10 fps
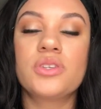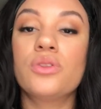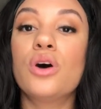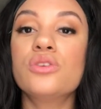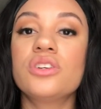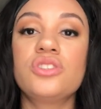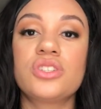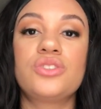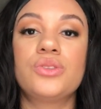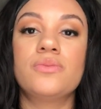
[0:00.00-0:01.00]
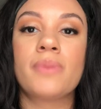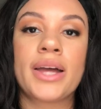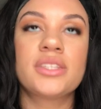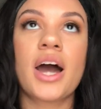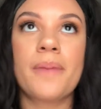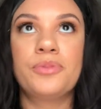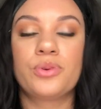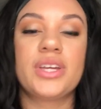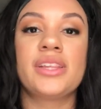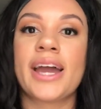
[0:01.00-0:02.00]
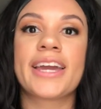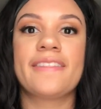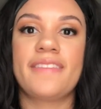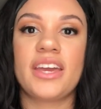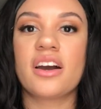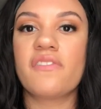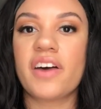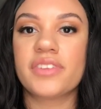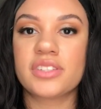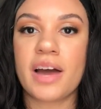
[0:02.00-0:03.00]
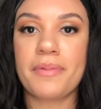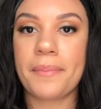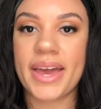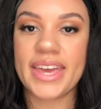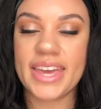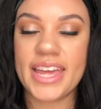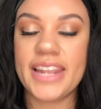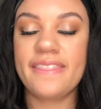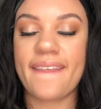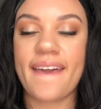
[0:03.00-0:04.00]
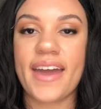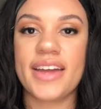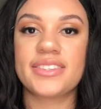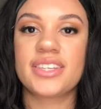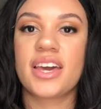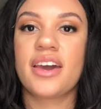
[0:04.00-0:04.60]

So those are just my top three that I can think of off the top of my head that